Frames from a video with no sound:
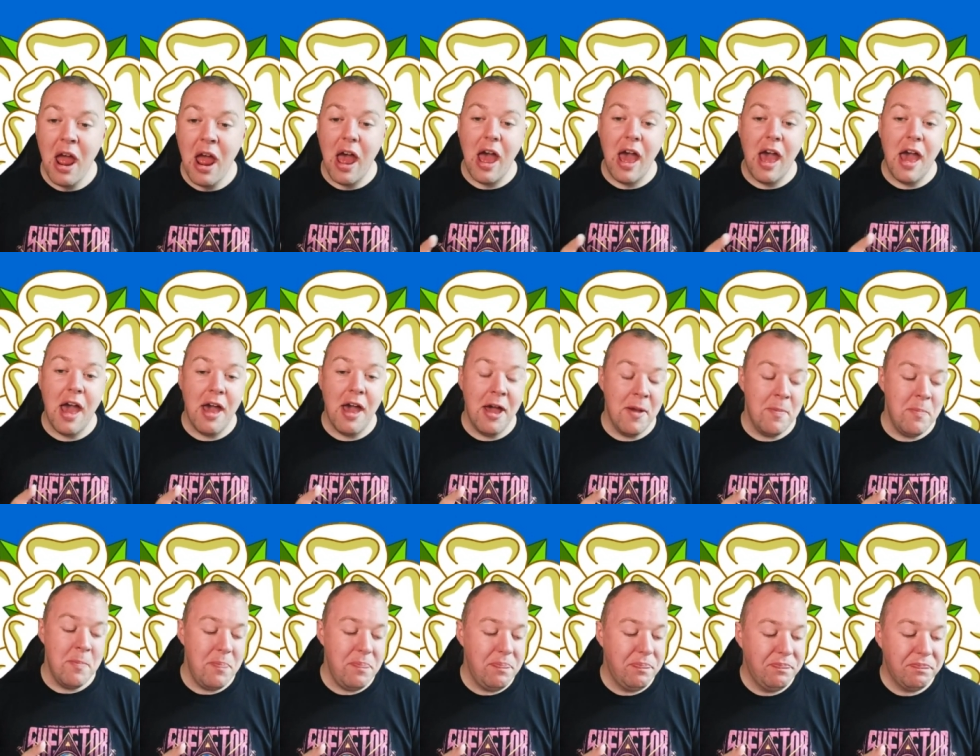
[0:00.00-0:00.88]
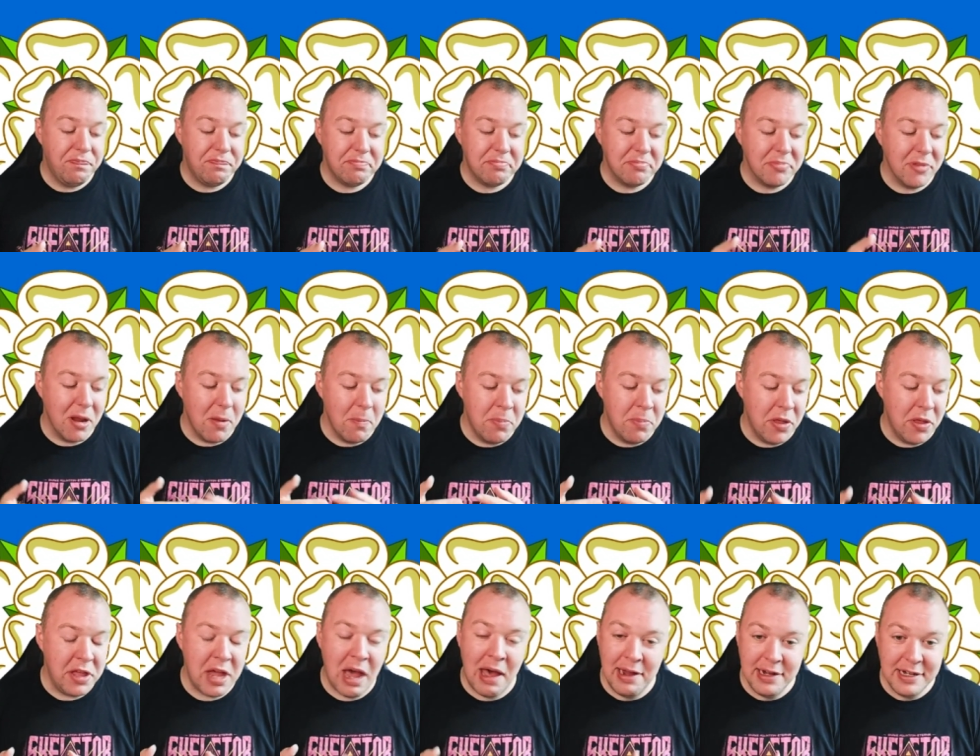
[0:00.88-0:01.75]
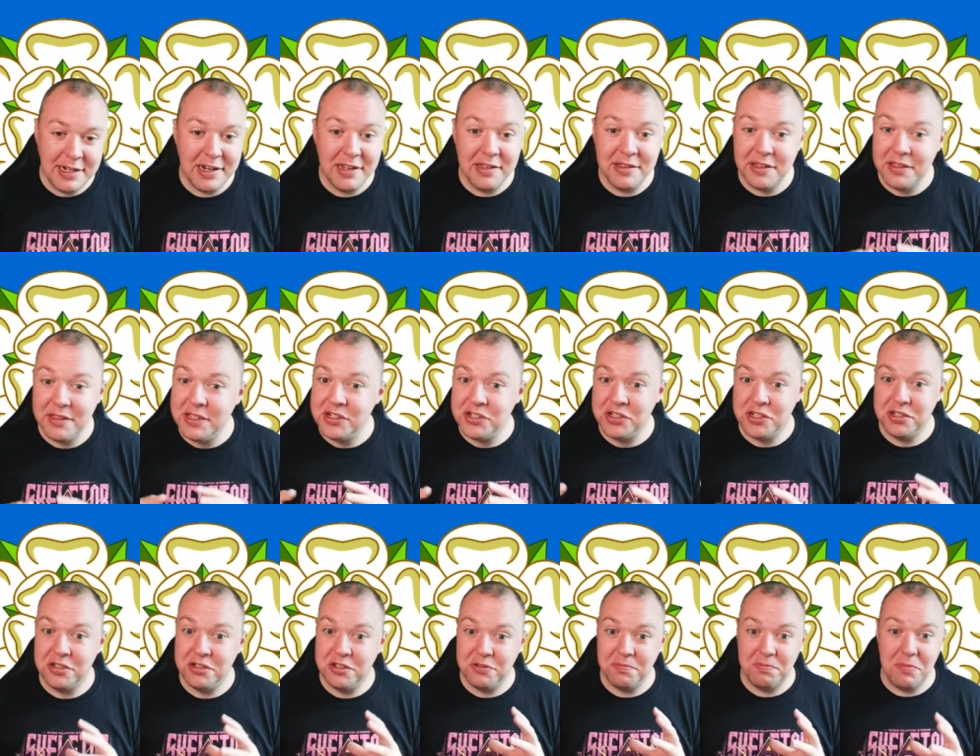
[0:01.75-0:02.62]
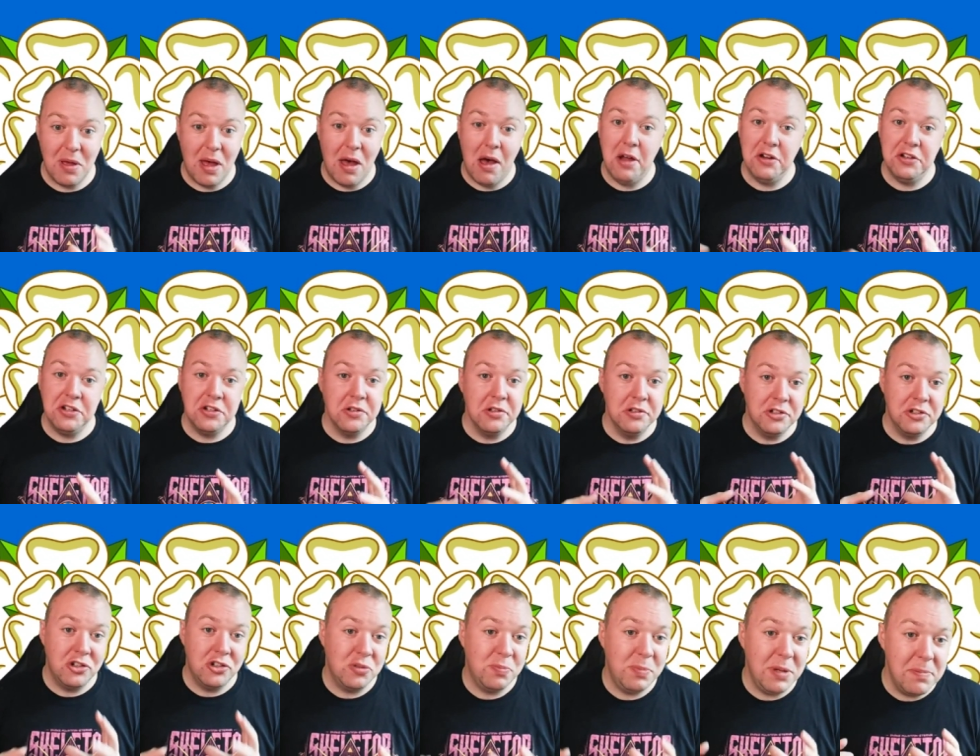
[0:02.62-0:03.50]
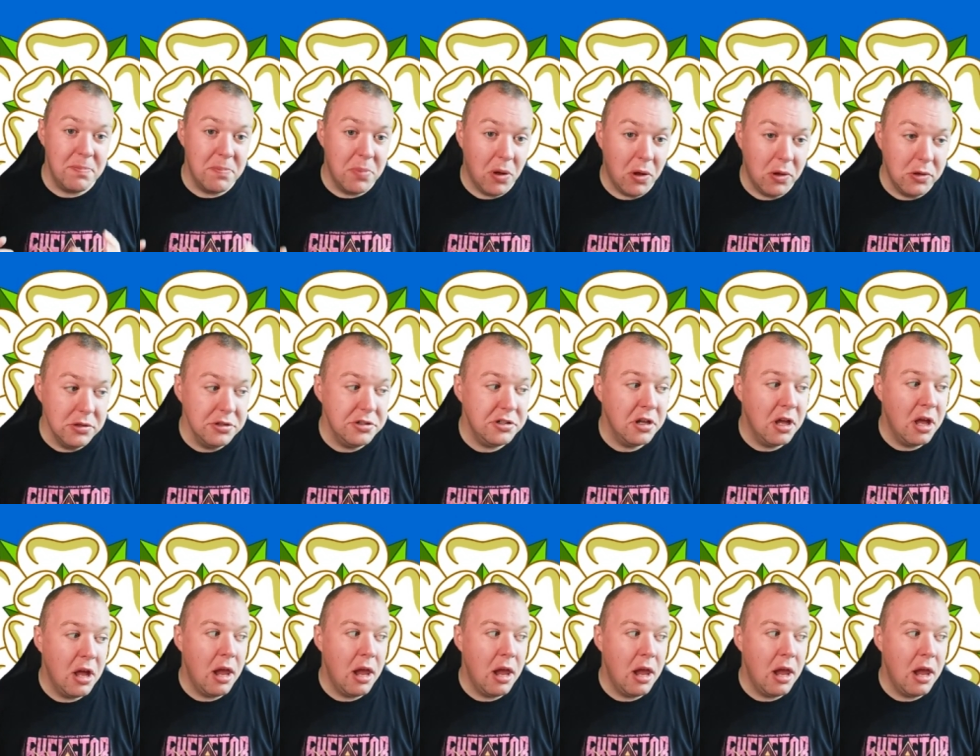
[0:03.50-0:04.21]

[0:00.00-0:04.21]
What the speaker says: But the idea that this article has just been pulled,